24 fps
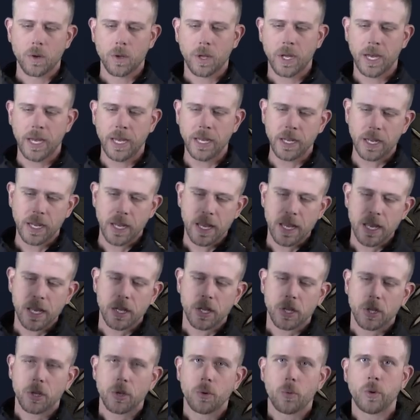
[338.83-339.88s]
Okay?
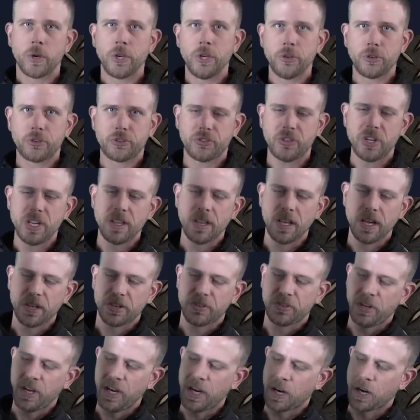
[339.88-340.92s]
When you see
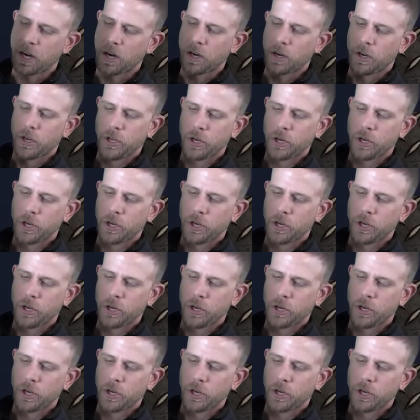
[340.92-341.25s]
this here,